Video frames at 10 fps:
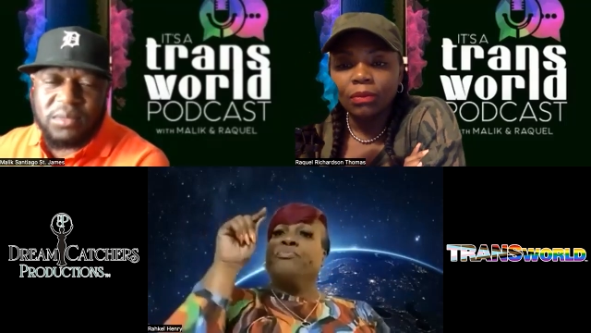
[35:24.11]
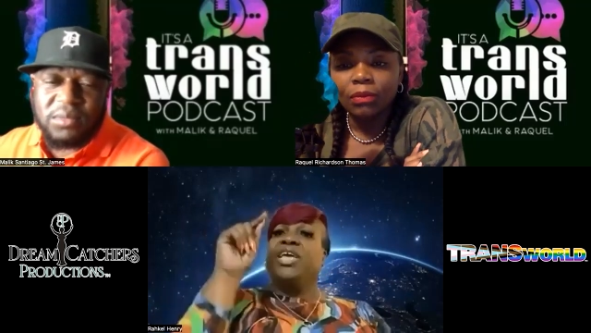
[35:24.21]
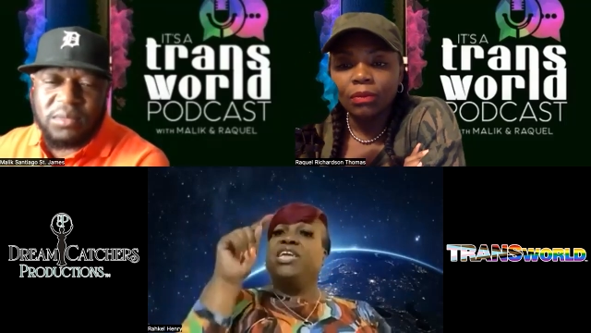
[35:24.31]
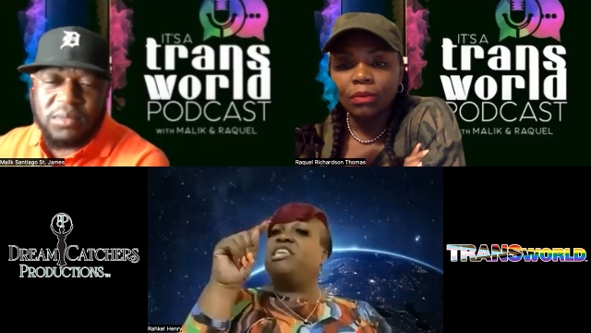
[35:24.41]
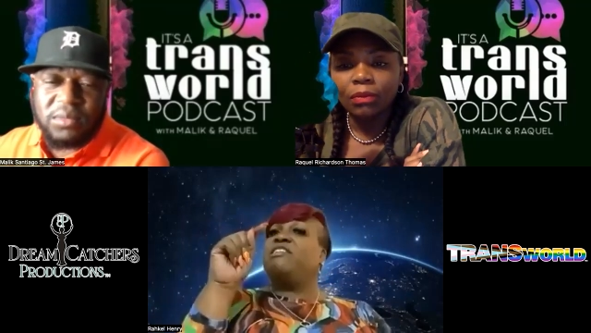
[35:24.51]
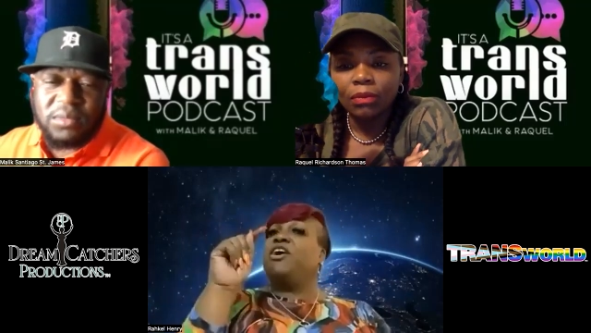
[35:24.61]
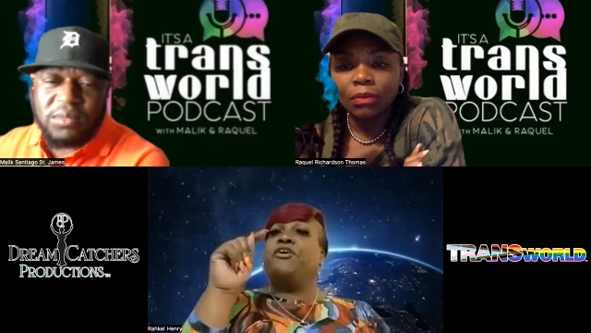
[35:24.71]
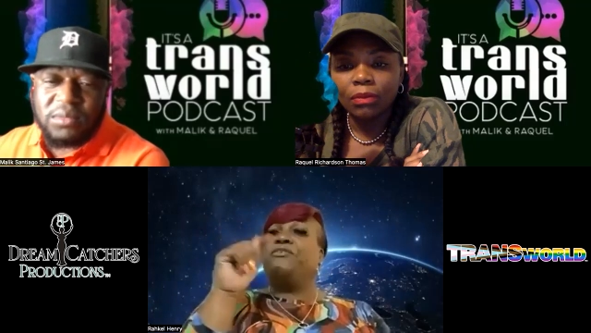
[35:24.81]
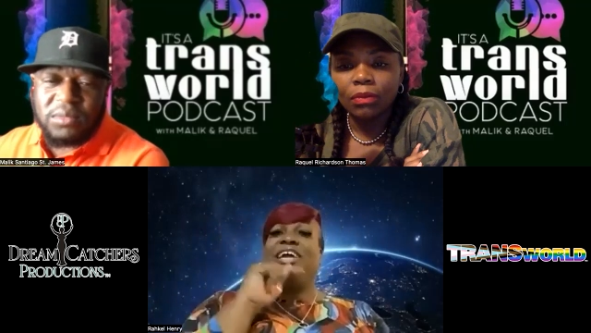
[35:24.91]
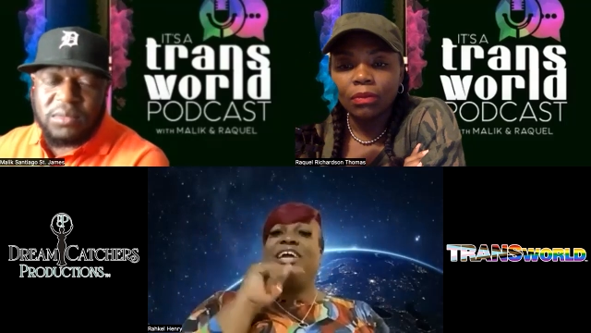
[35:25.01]
Speaker 1: it doesn't
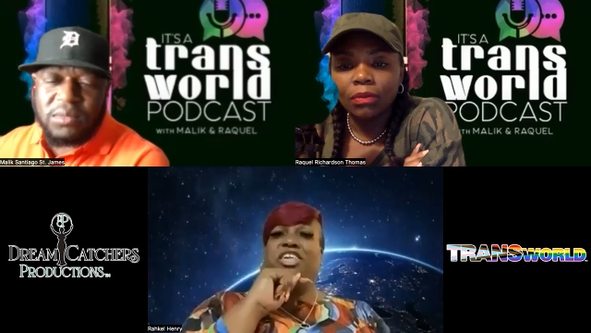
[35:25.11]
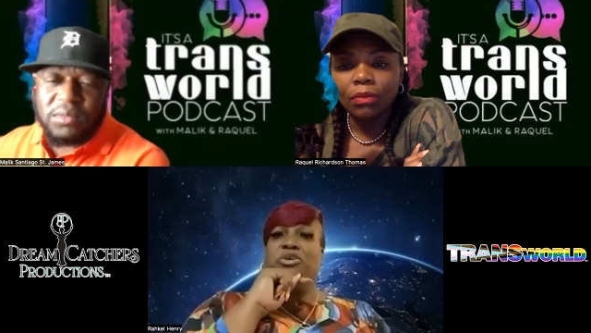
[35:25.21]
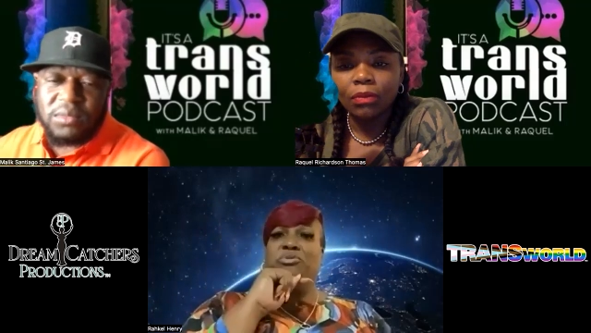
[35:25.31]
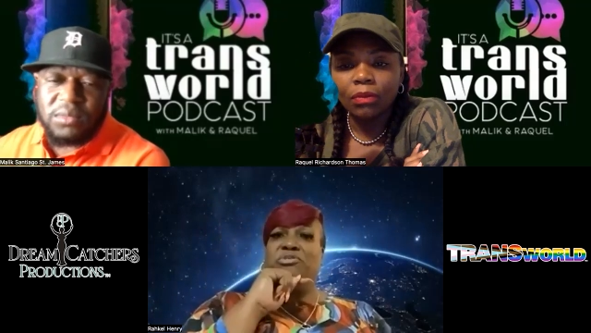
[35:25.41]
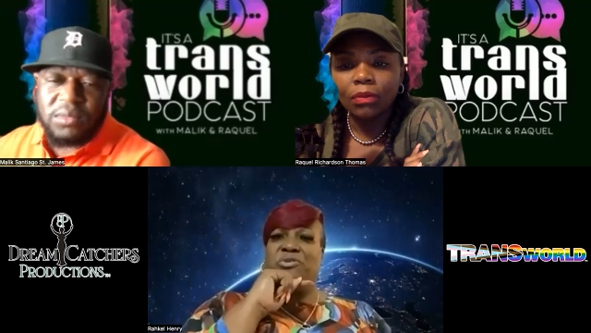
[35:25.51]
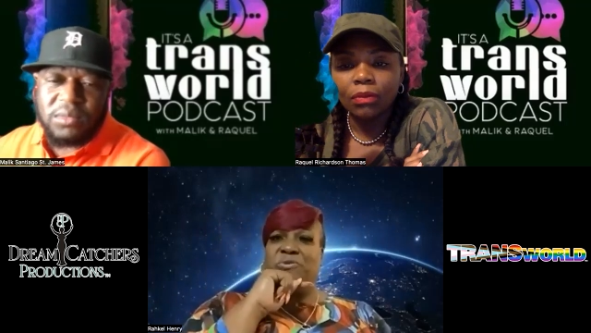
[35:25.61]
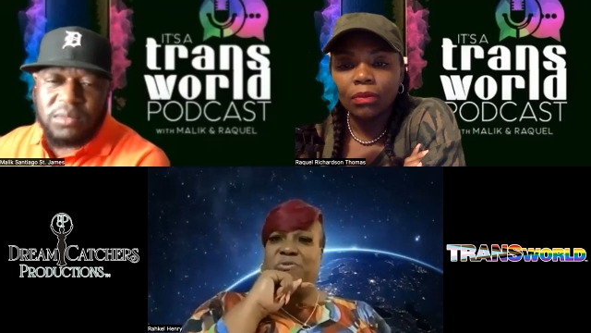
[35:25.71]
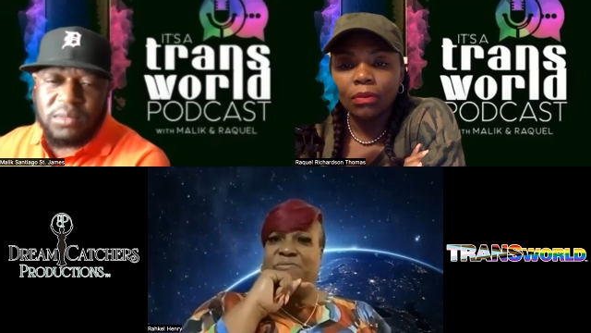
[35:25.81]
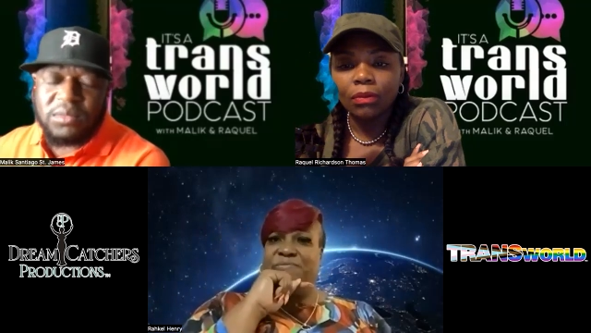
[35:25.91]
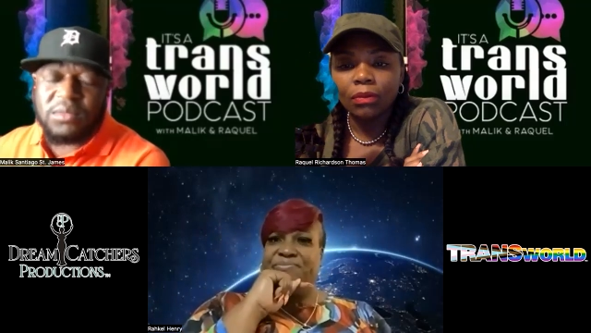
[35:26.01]
hurt like it used to.
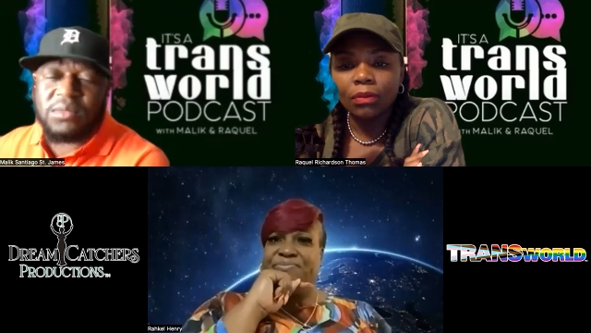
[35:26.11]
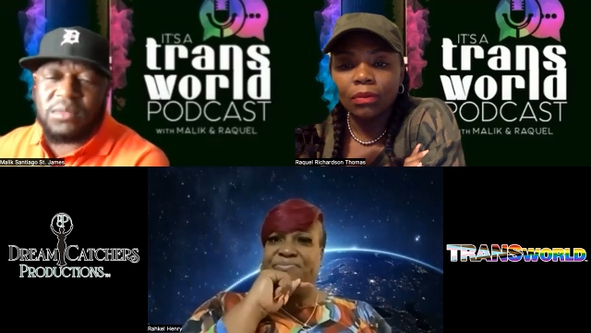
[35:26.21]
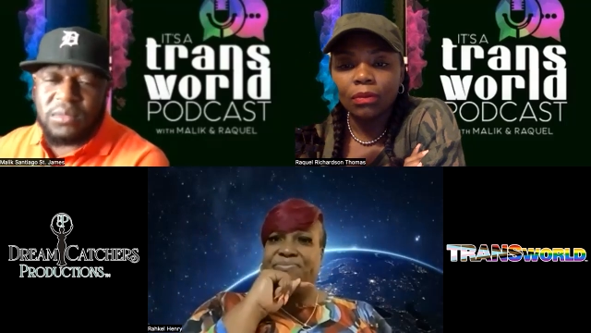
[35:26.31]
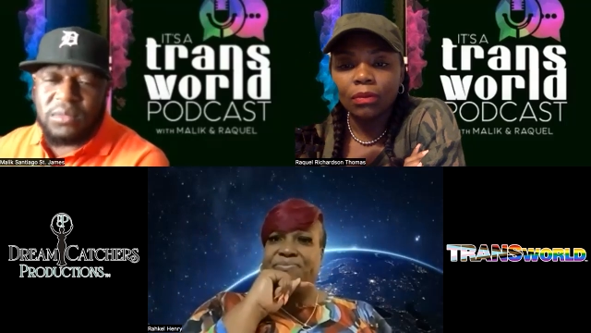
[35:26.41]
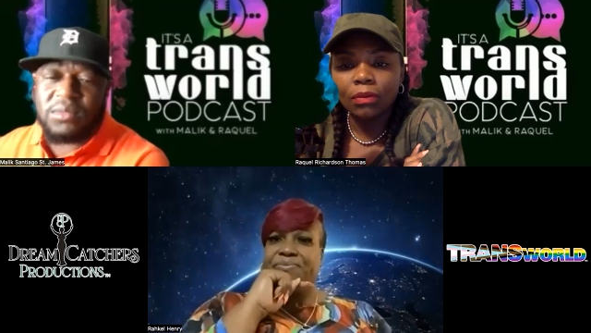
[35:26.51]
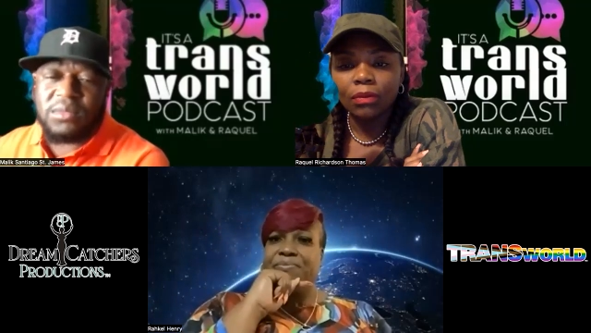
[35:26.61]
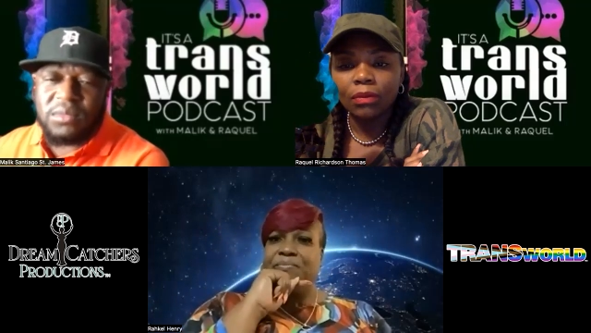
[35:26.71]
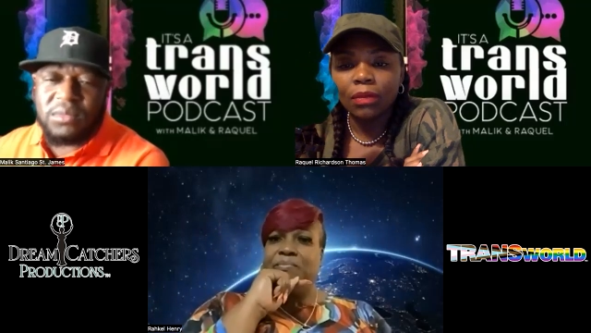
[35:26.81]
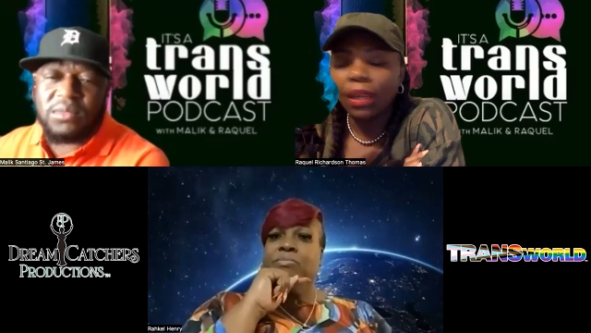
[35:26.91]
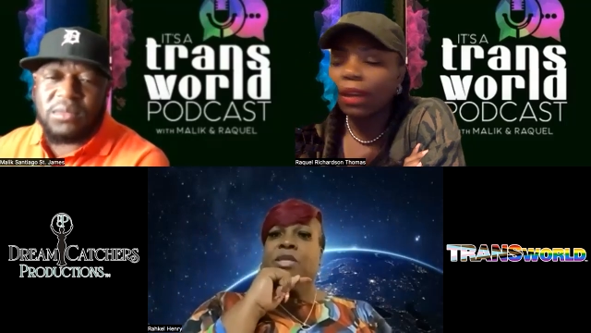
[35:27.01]

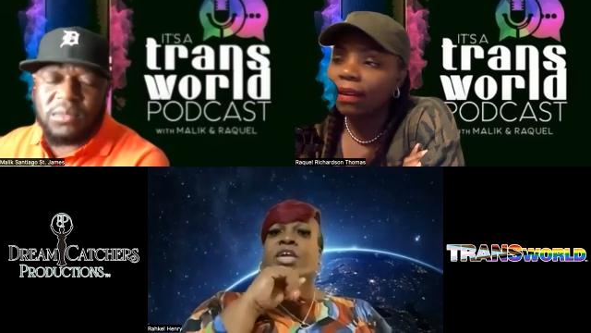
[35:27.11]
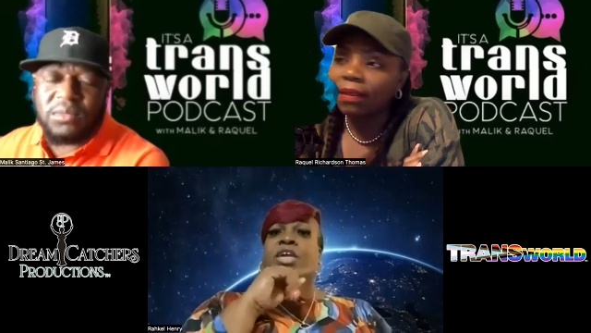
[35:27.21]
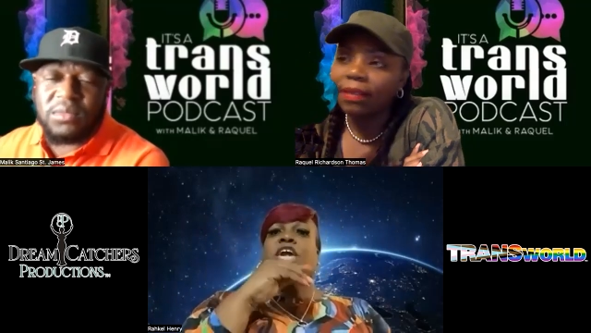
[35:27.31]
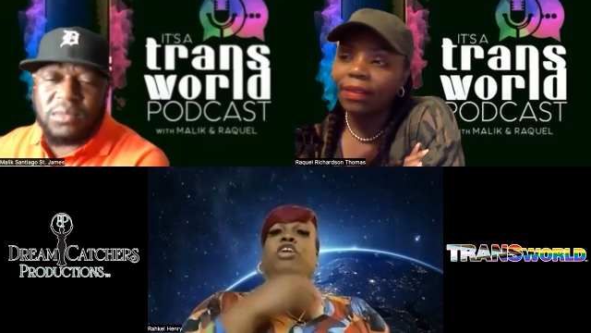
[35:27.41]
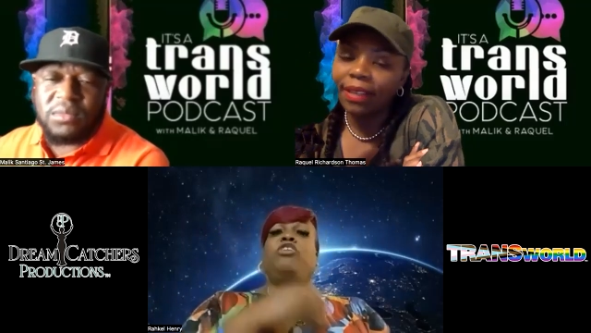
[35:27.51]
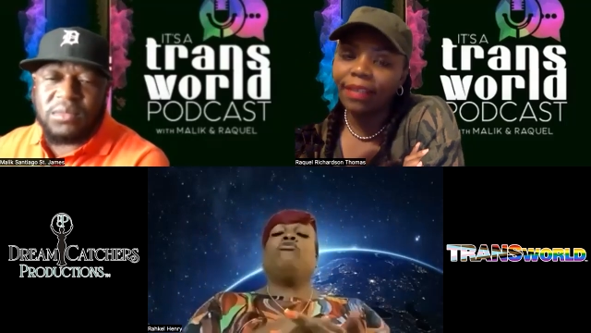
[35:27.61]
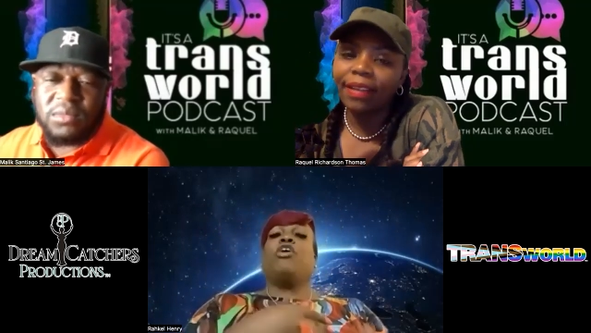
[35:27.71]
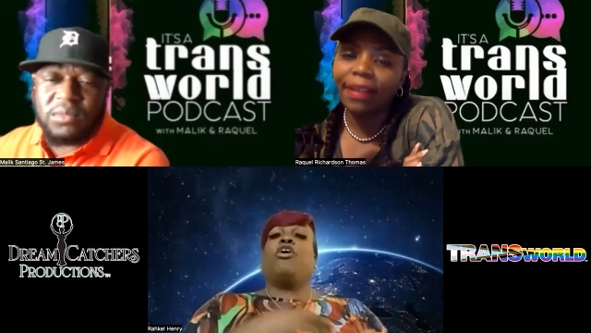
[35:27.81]
Yeah. It used to